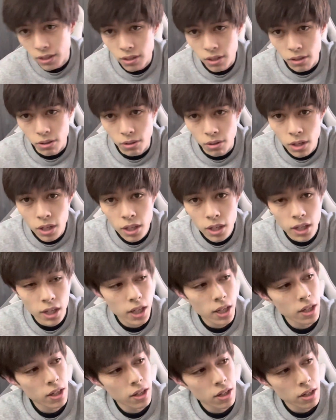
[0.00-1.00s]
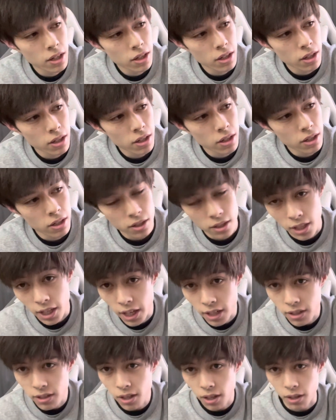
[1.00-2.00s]
to get
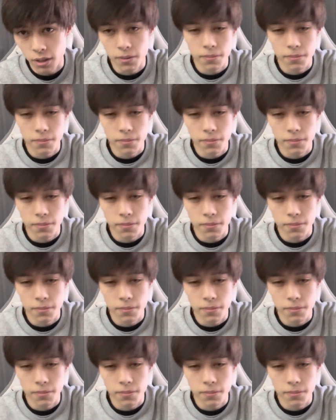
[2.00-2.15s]
it done.